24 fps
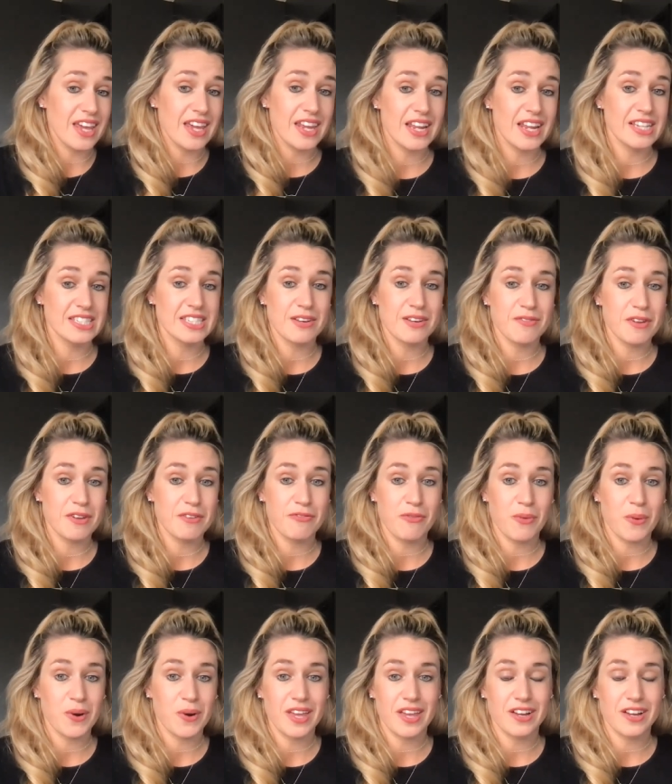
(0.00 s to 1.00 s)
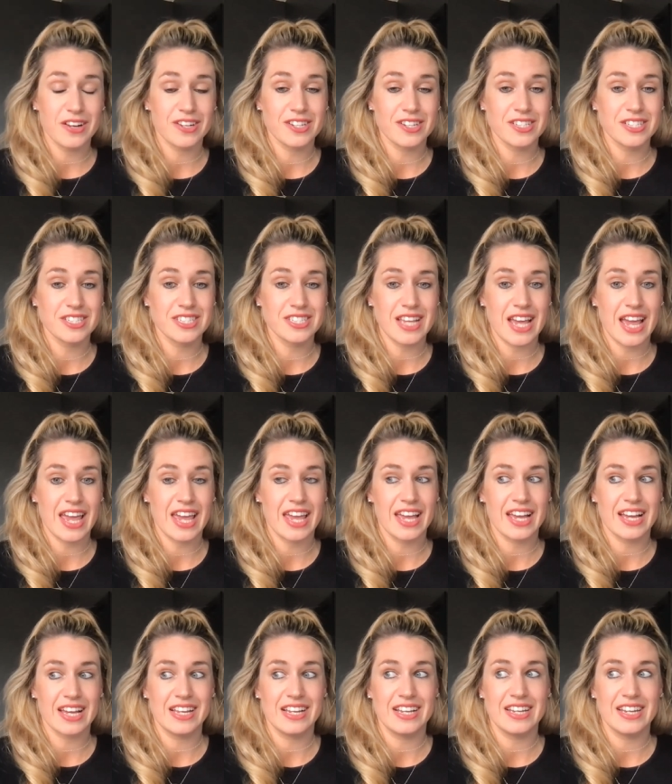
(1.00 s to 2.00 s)
it is every four years,
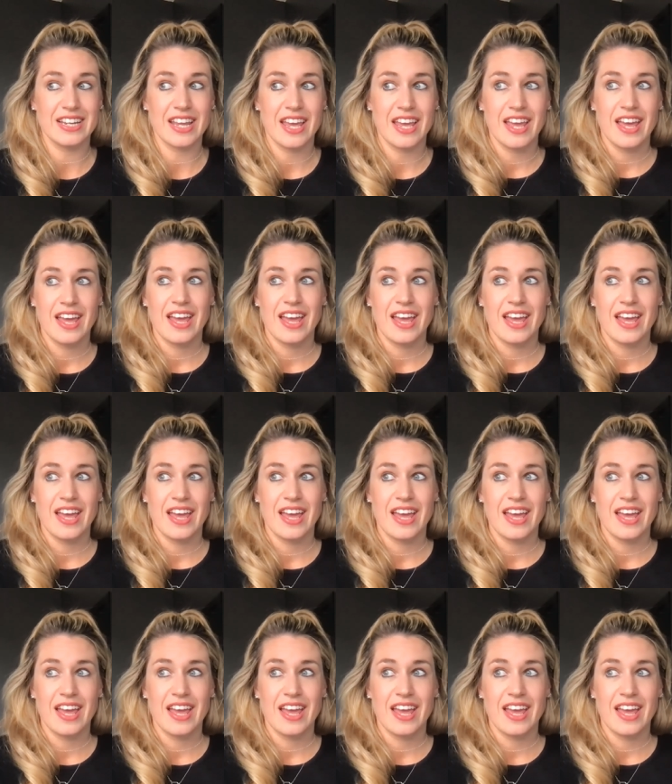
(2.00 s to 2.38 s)
and